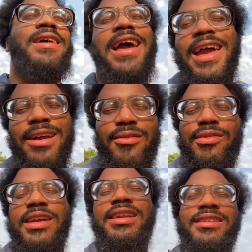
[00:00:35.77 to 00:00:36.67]
I ain't gonna
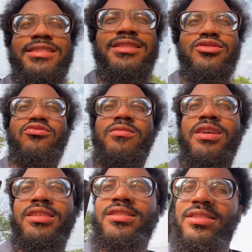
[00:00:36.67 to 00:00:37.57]
get into too
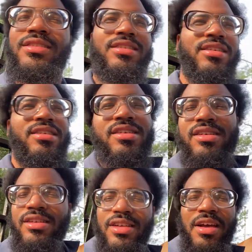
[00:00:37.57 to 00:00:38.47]
much,
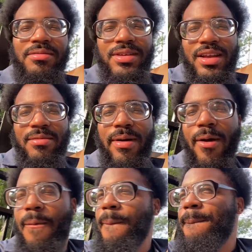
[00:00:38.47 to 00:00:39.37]
you know what I'm saying,
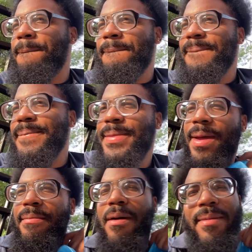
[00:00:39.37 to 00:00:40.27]
about
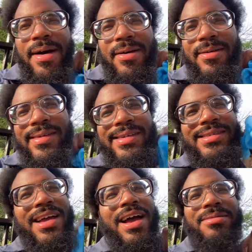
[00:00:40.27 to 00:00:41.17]
about my whole other
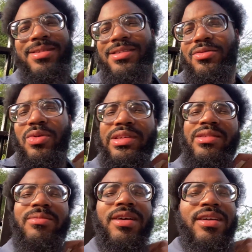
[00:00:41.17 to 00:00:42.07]
job
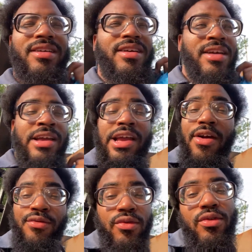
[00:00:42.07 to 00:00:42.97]
situation, but
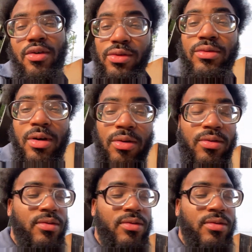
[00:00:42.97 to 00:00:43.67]
if you know, you know.